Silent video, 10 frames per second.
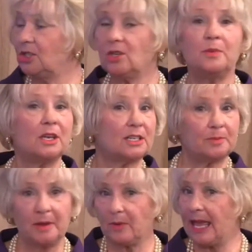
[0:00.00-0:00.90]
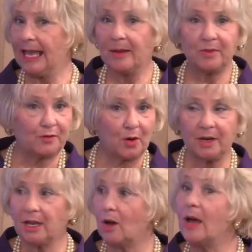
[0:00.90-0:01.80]
do because people hang up the phone
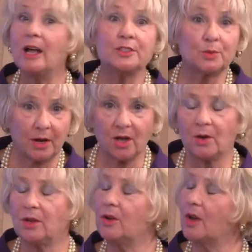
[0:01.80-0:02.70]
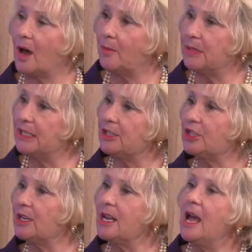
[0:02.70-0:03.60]
and go elsewhere, go sure. to your
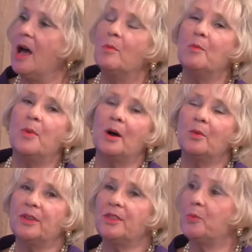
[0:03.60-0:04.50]
competition. But with the